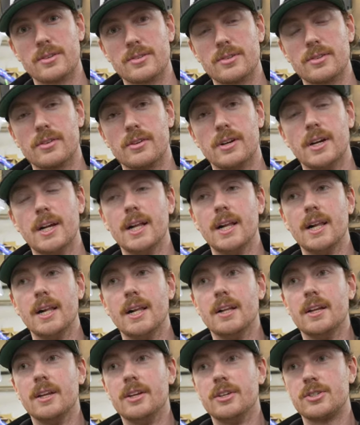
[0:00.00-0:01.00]
So
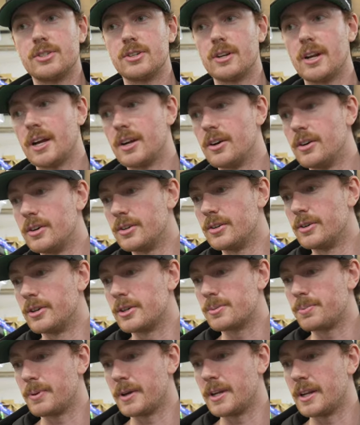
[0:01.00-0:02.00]
should I go into
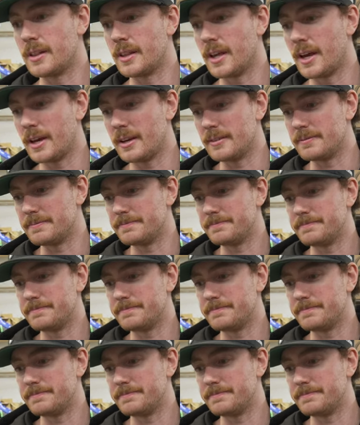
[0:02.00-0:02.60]
explaining that?